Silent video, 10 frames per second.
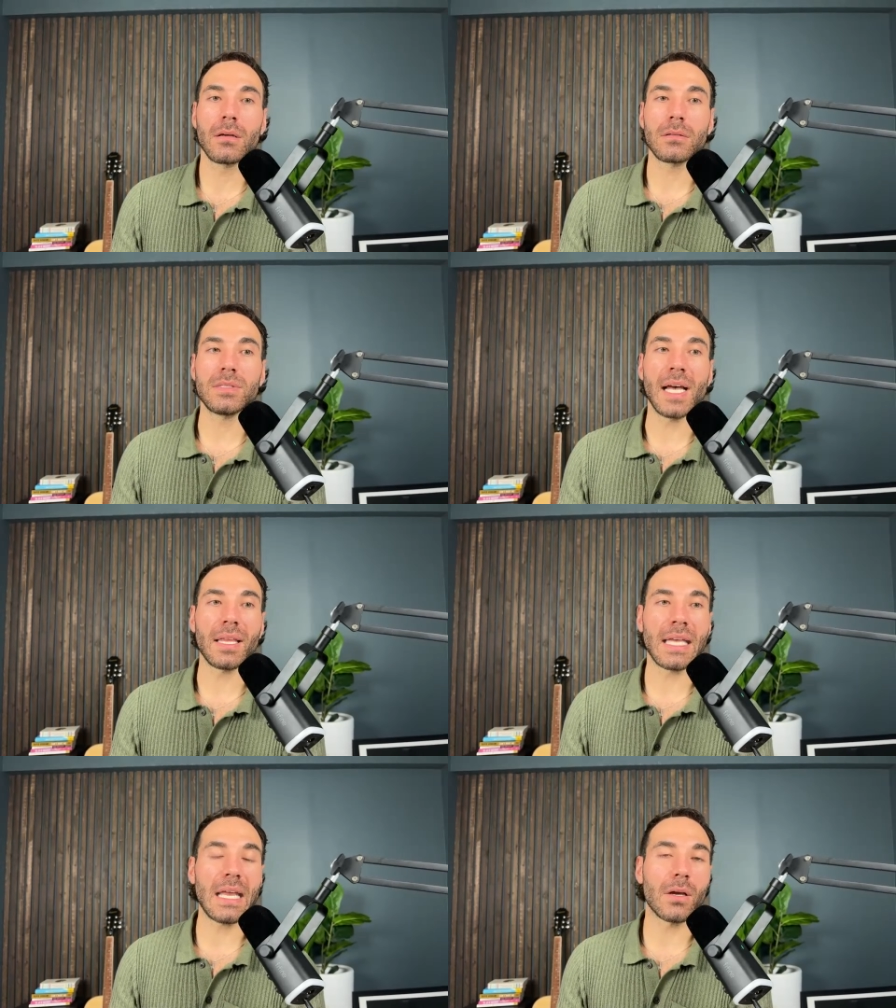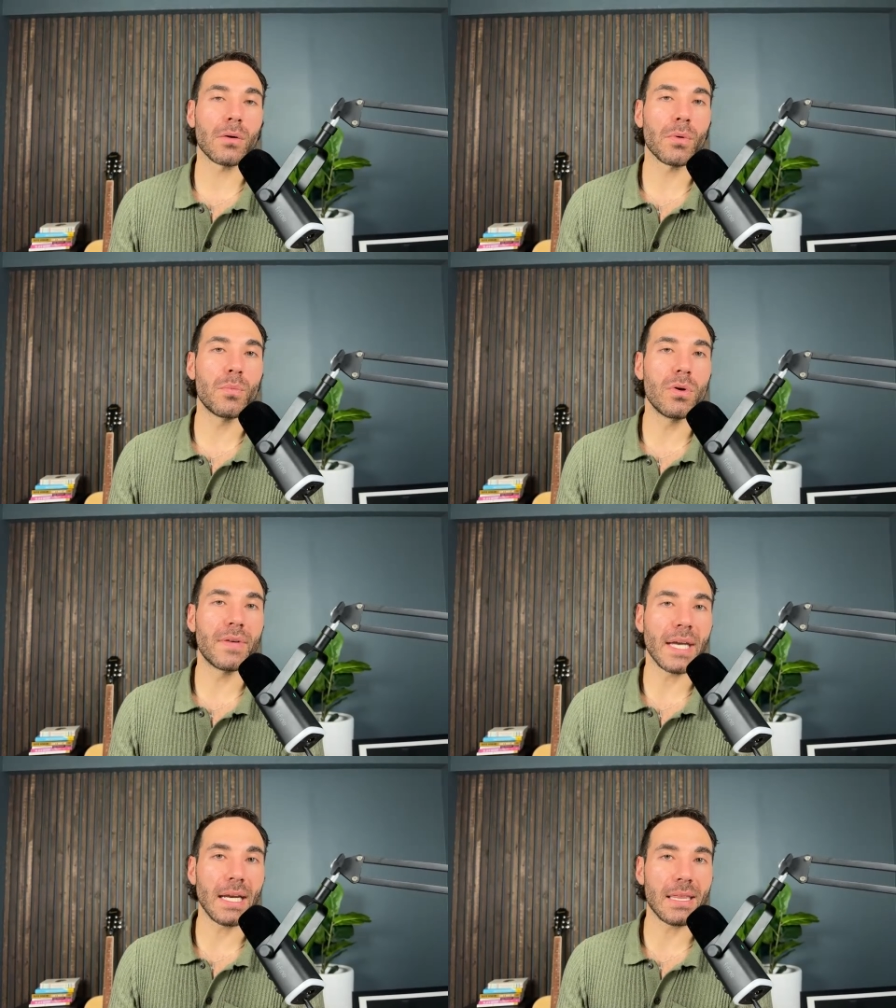delegating or
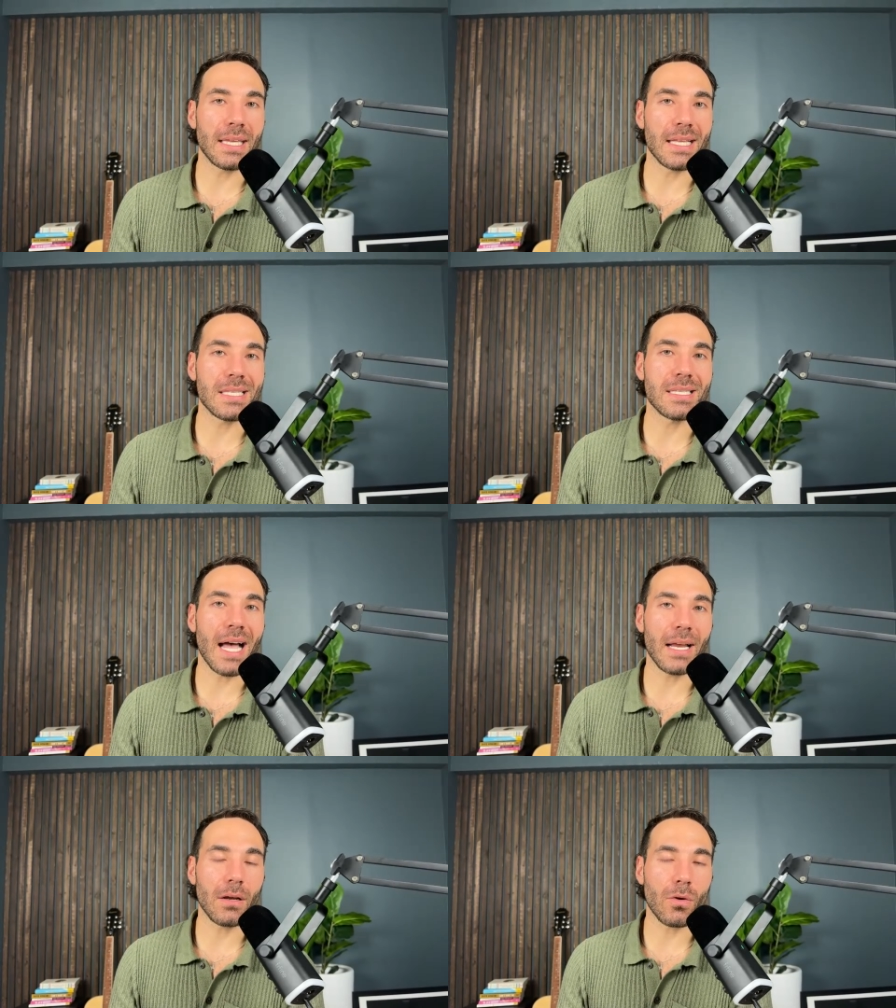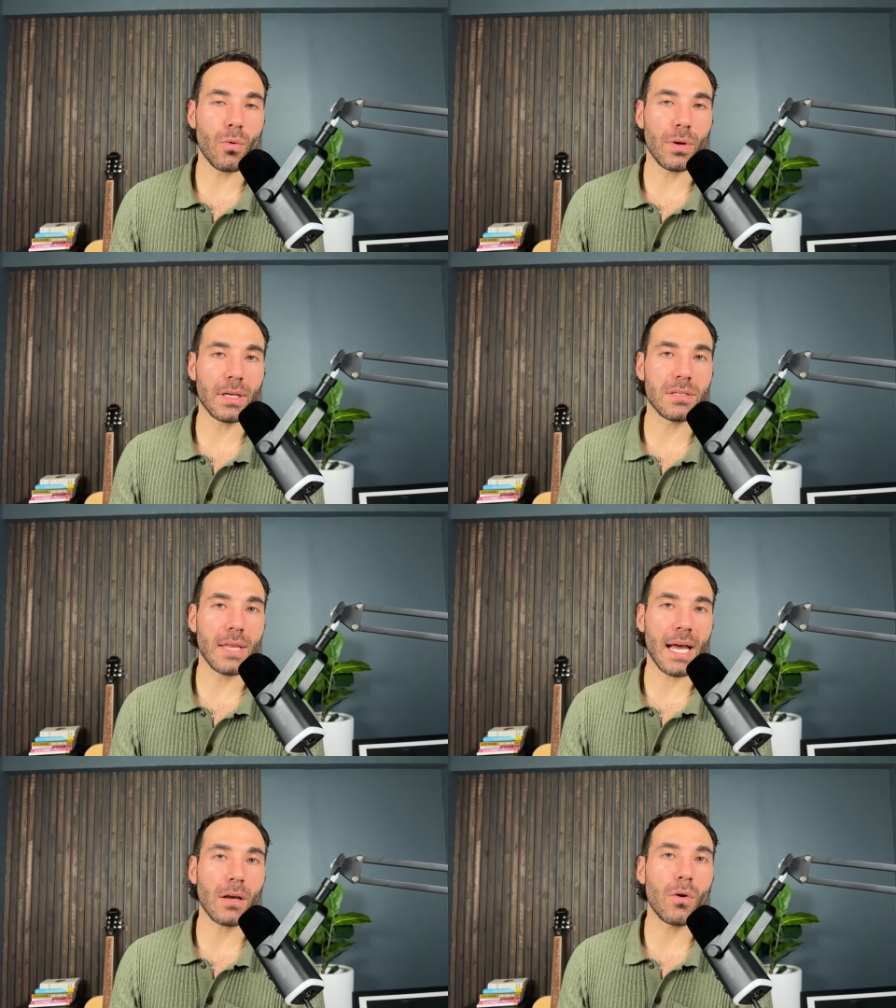removing anything that's not according to
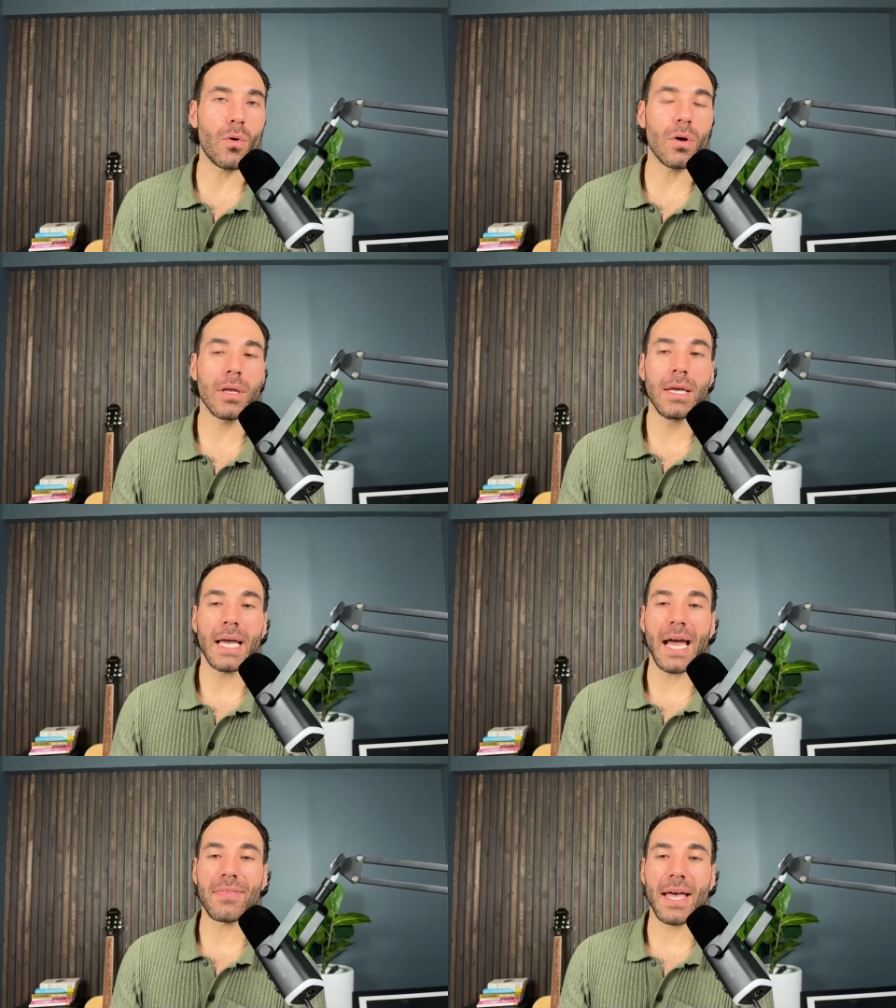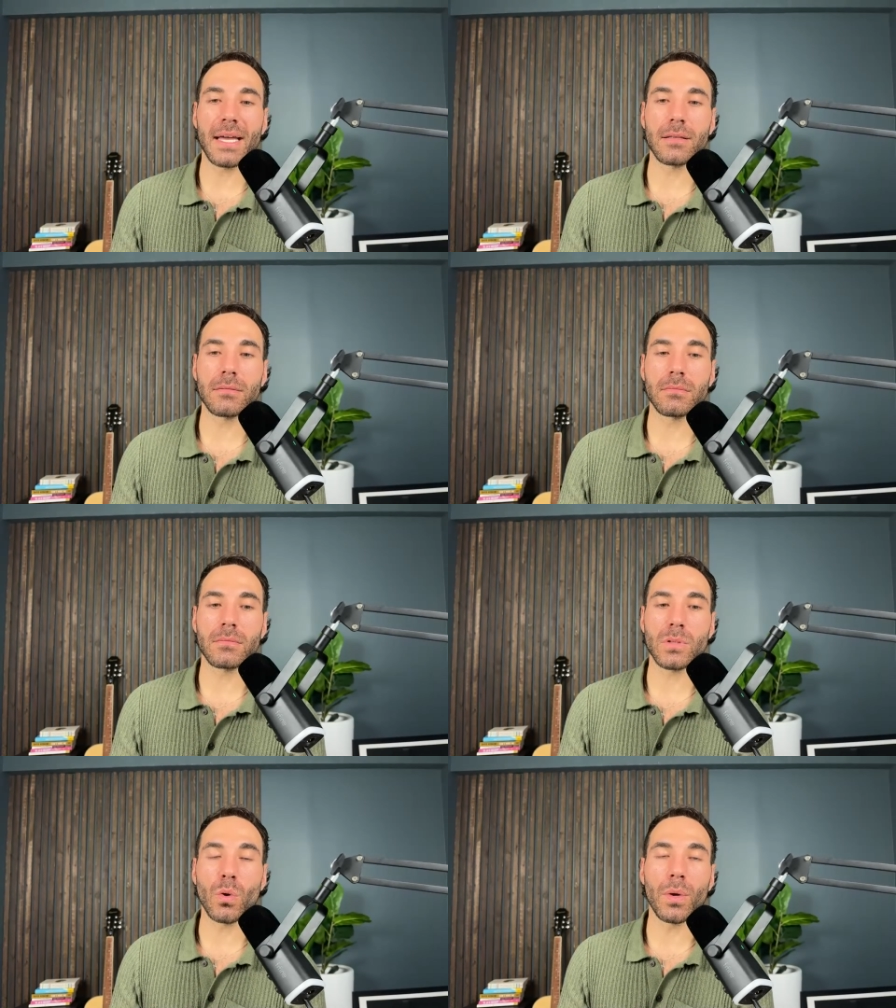that goal, and then
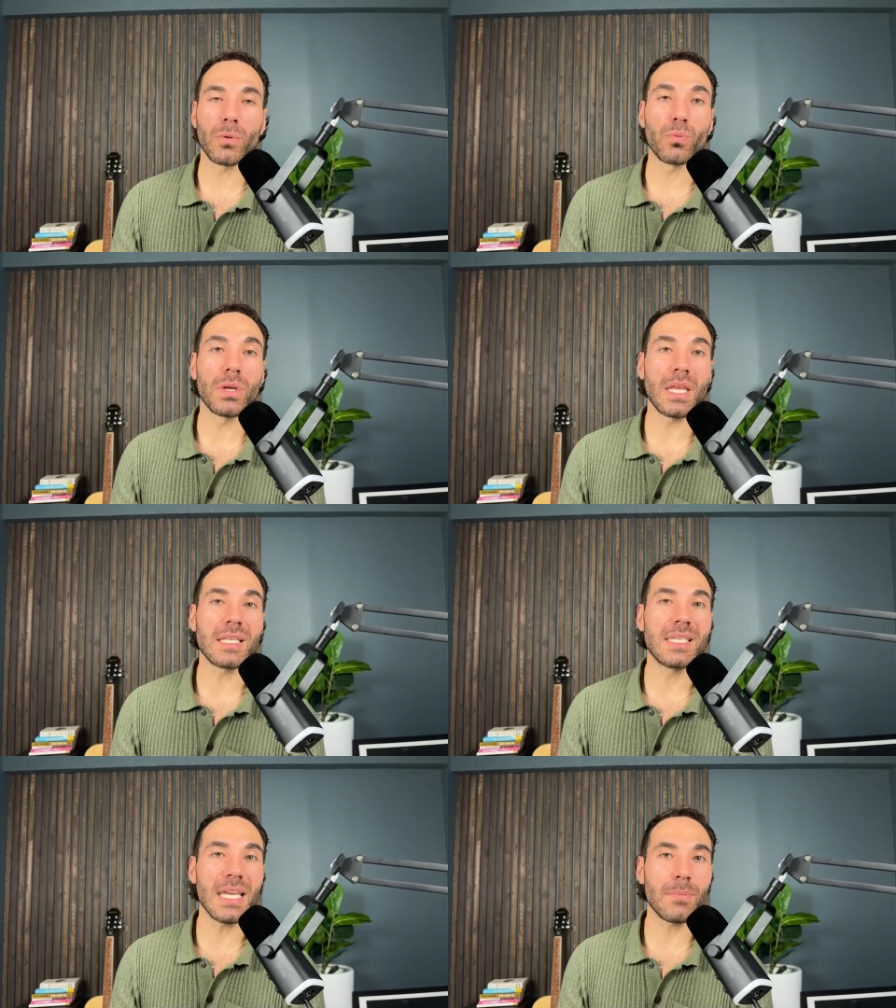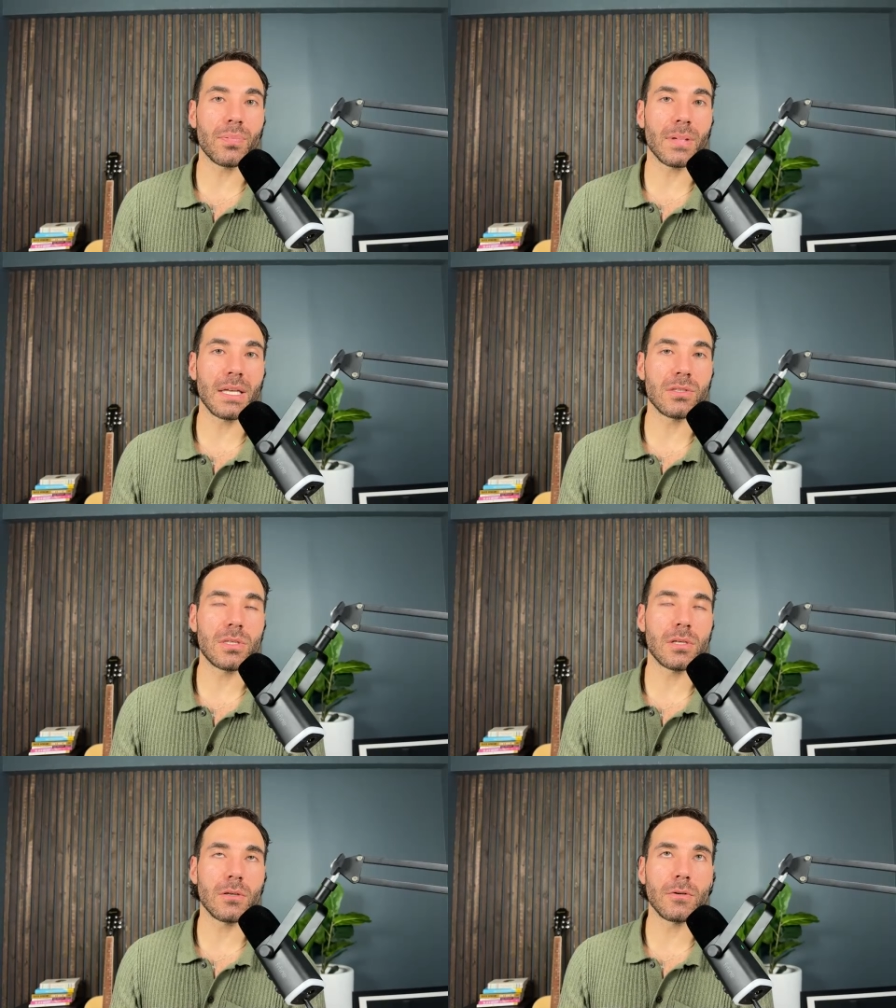going really deep
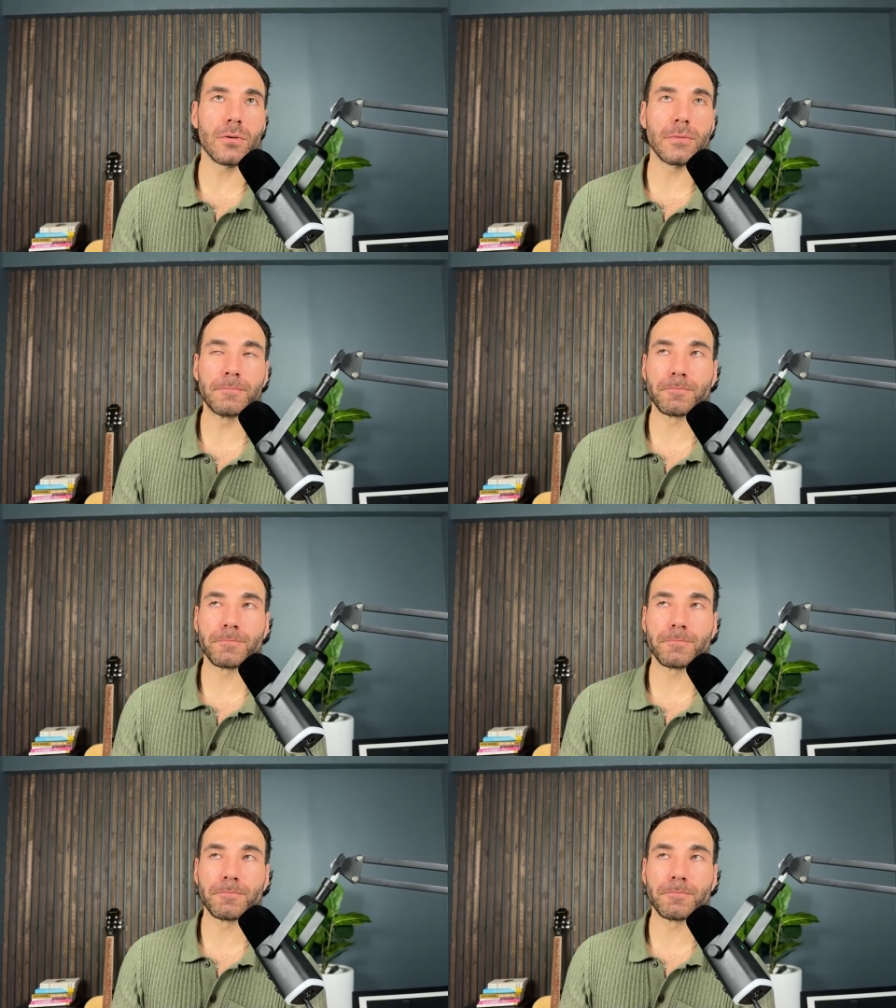into